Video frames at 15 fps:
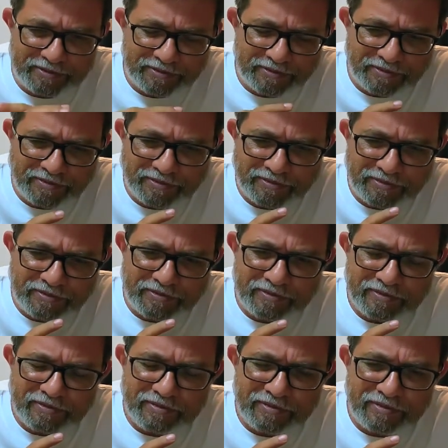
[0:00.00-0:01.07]

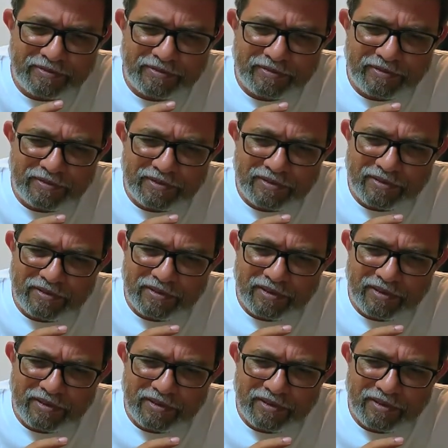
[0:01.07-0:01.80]
(no one is talking)